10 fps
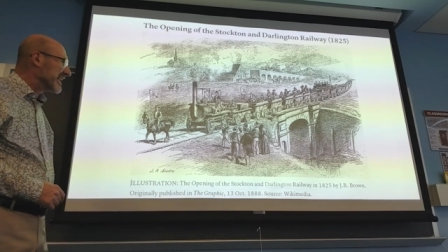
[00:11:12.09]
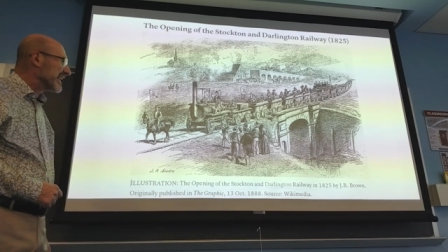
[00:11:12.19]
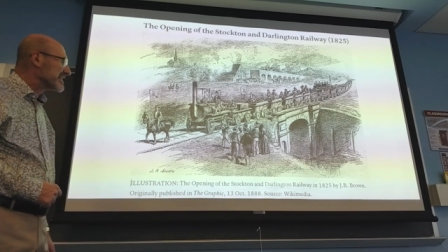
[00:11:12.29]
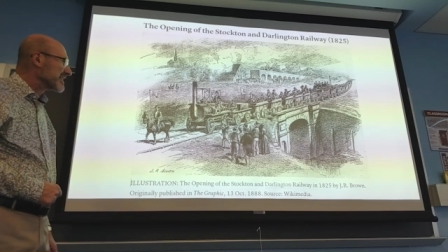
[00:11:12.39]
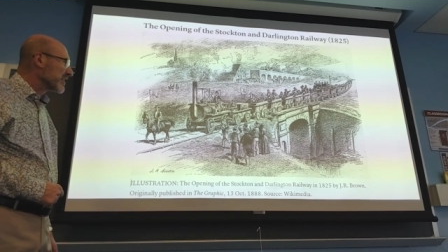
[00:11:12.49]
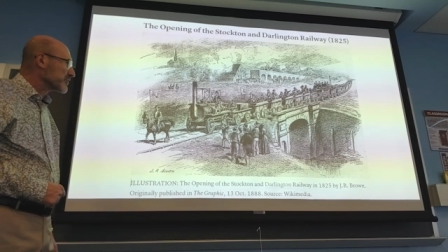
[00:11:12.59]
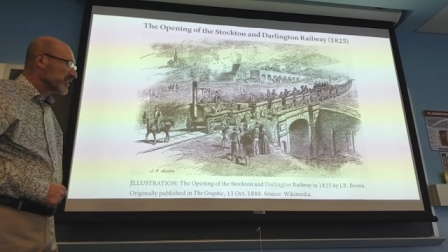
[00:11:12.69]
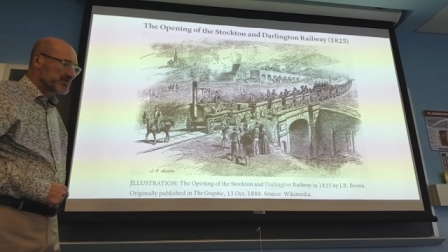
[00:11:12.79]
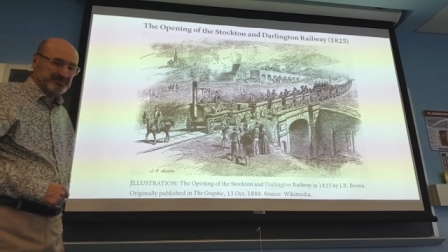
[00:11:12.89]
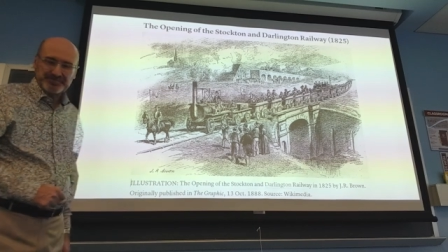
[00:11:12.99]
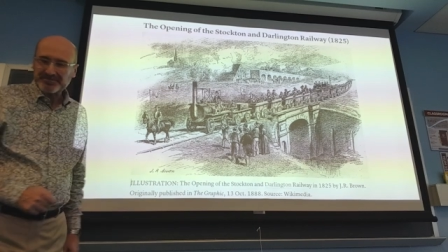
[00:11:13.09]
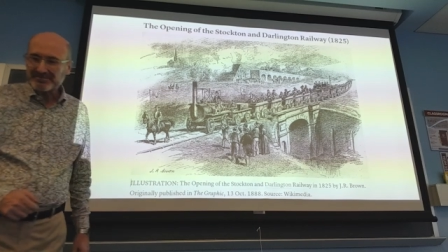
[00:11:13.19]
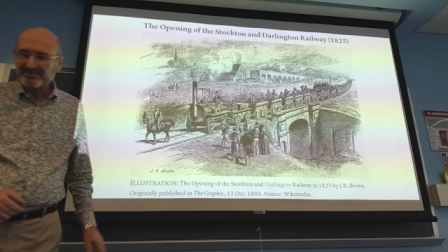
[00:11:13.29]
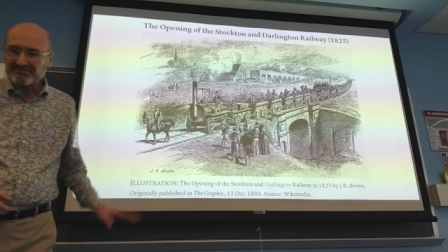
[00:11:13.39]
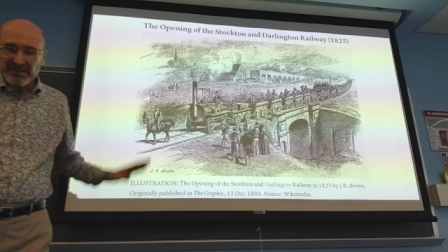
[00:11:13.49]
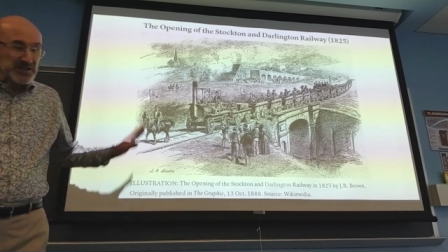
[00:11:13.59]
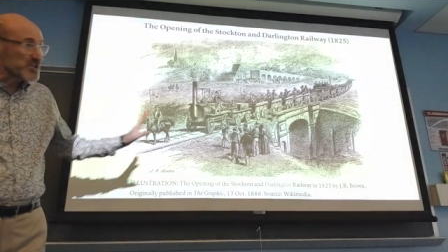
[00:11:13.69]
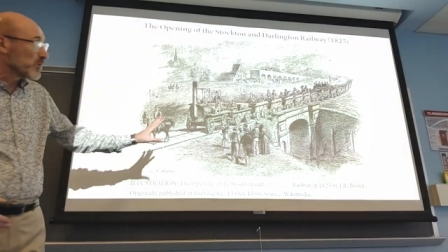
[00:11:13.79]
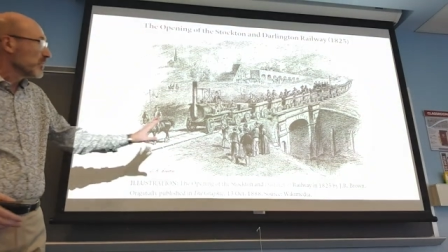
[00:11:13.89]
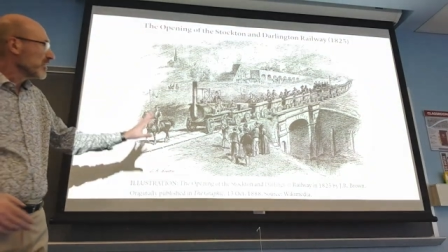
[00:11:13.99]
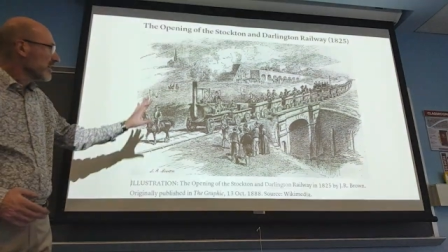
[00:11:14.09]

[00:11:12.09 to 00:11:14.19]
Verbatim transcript: etc. So